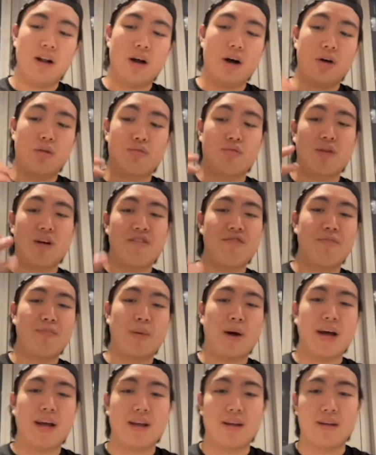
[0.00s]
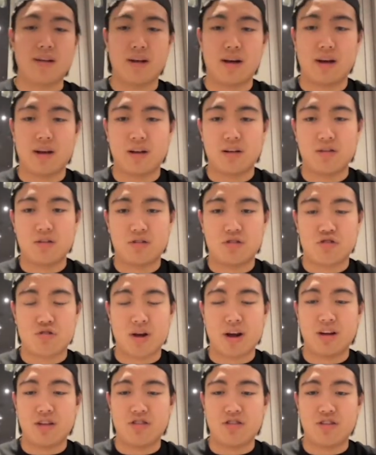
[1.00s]
a rough buying
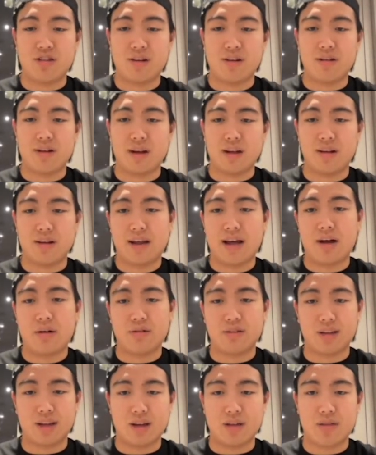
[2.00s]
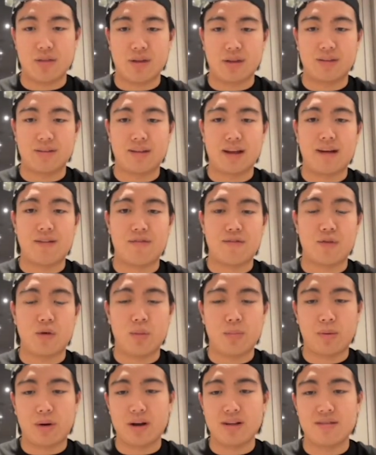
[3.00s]
strategy, and how to get things at floor
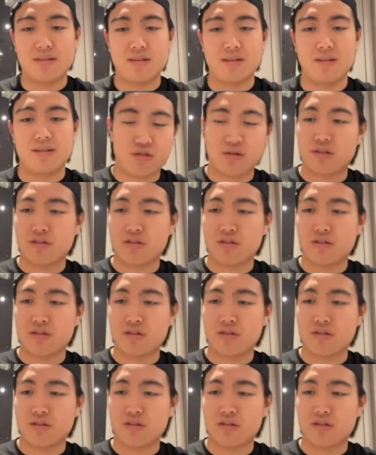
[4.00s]
prices.